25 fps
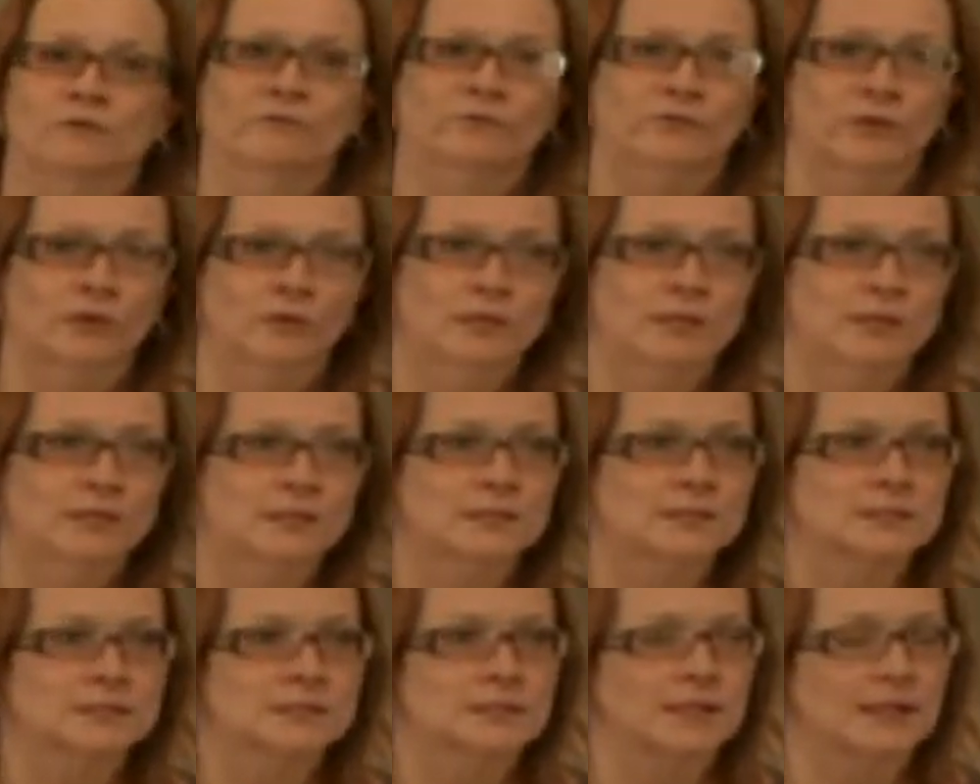our
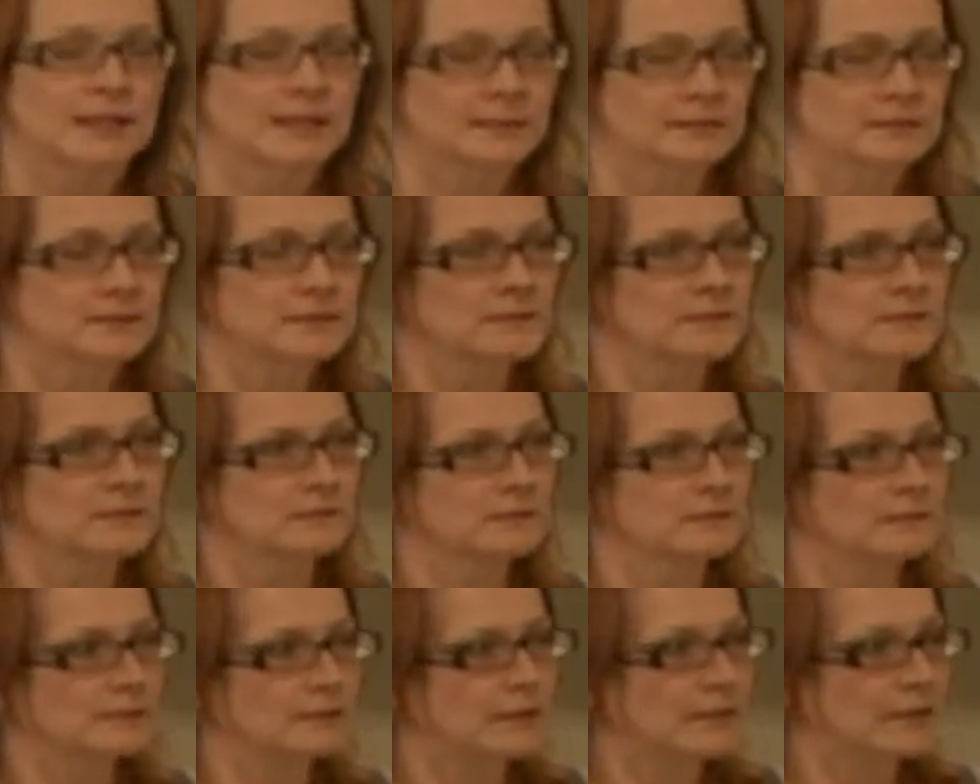focus at
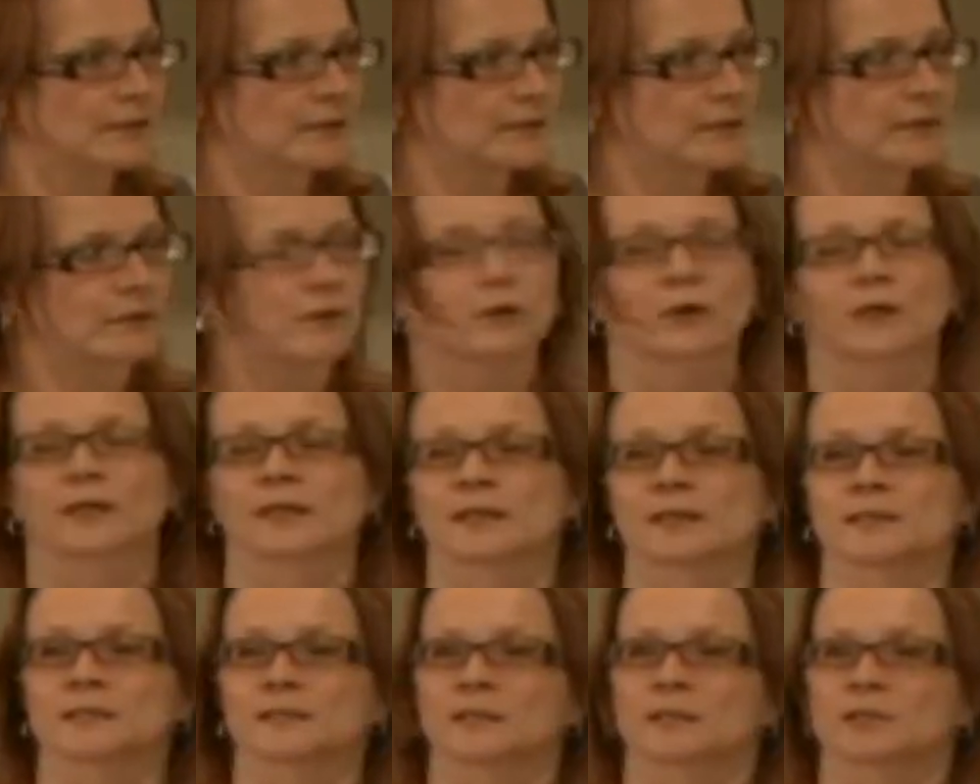our
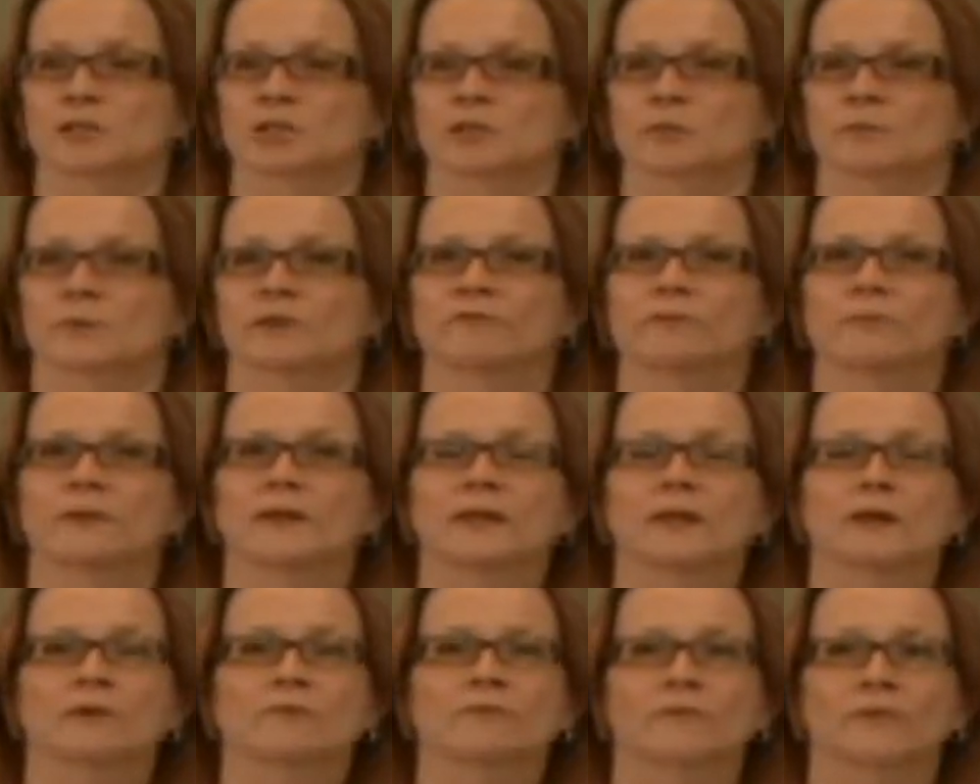organization, we've
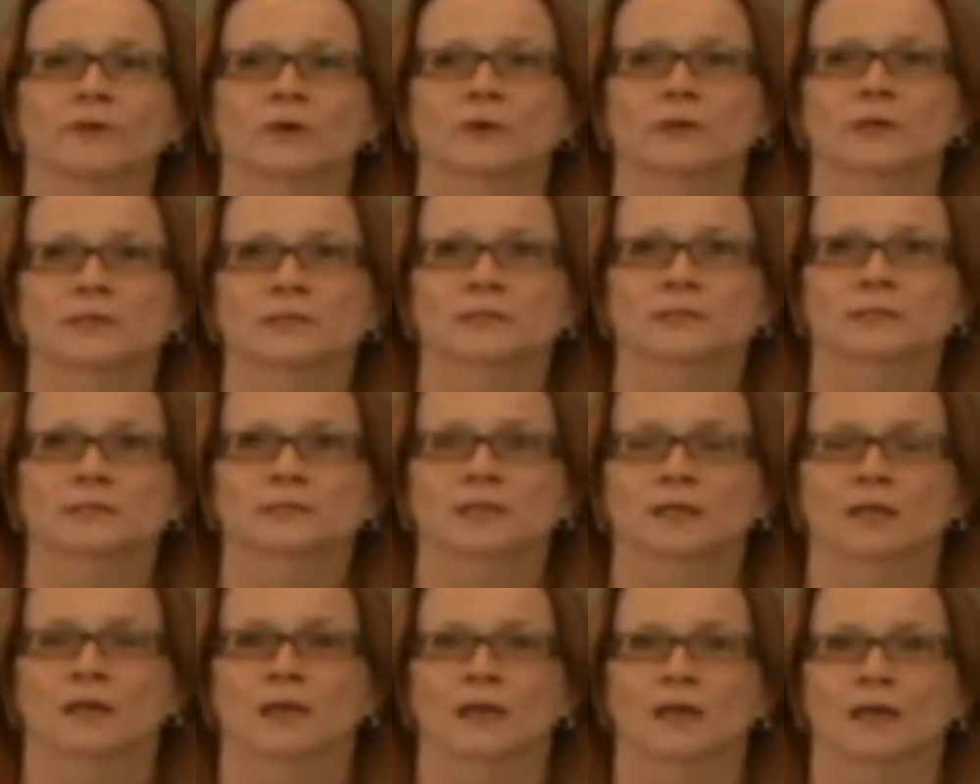made our
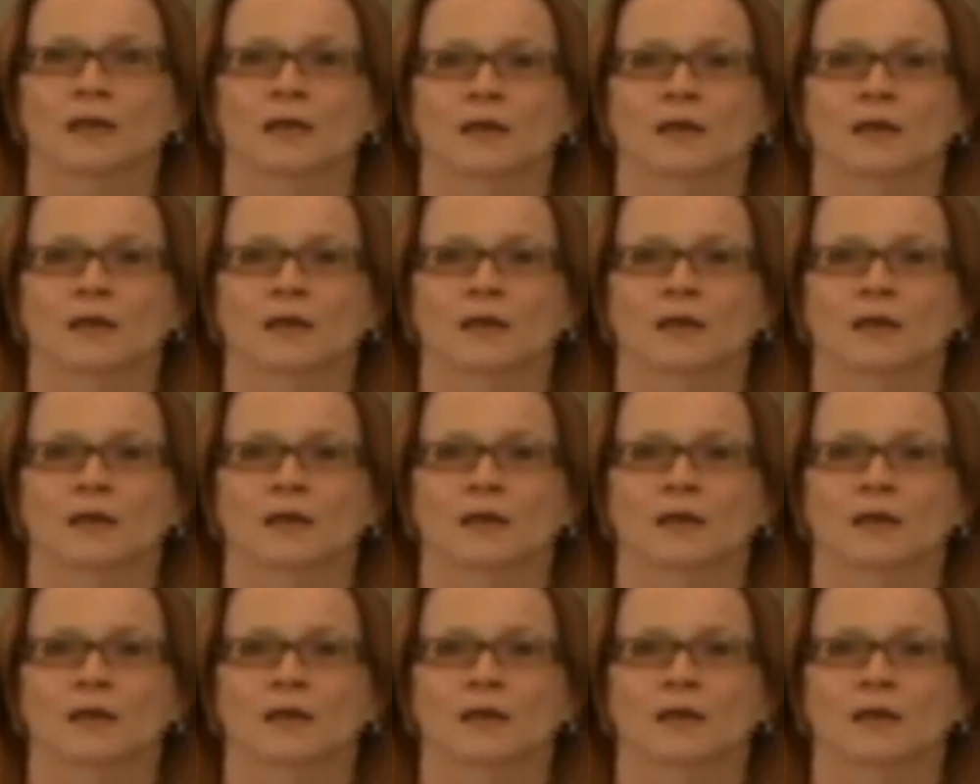focus